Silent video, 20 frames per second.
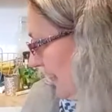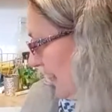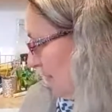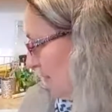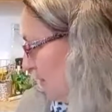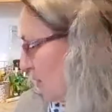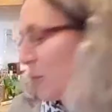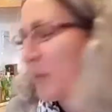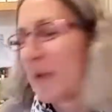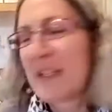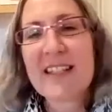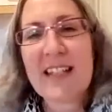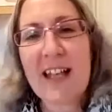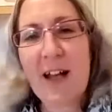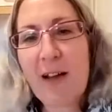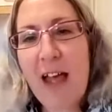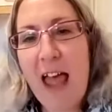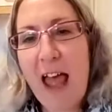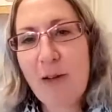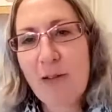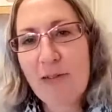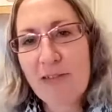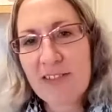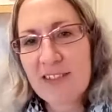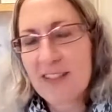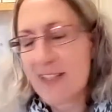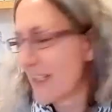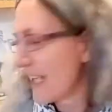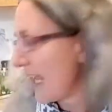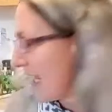It'd all be health
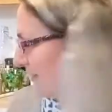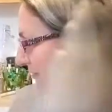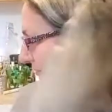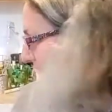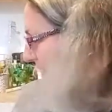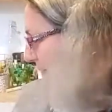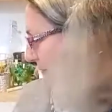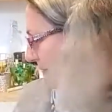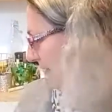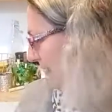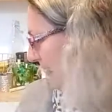and safety, wouldn't